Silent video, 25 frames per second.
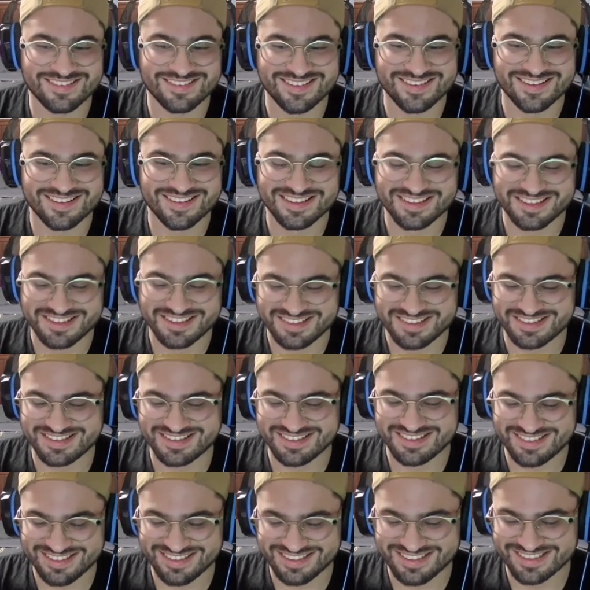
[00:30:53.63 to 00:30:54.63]
Because
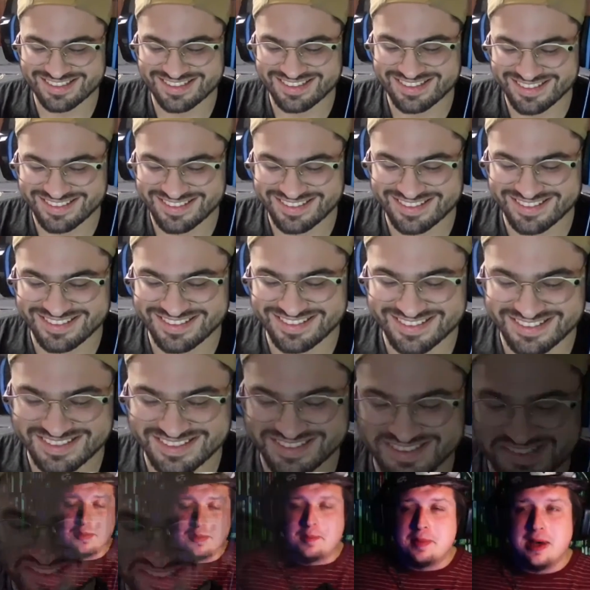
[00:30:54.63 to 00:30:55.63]
in the trailers, every
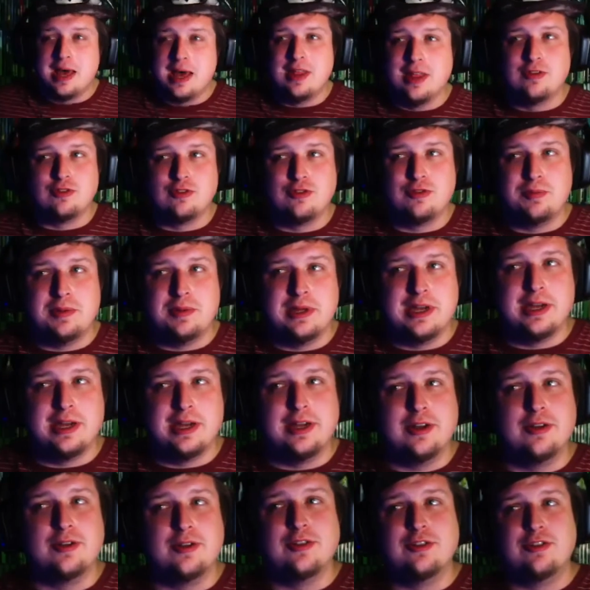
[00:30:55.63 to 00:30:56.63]
time it bothers me, I
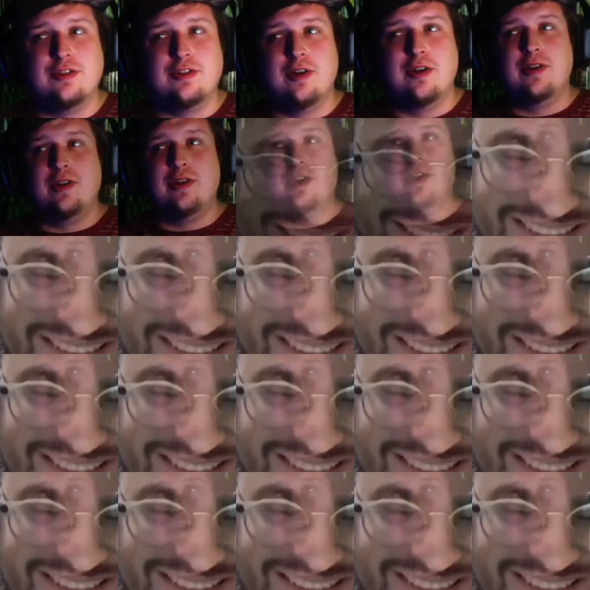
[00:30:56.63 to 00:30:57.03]
hear Antonio.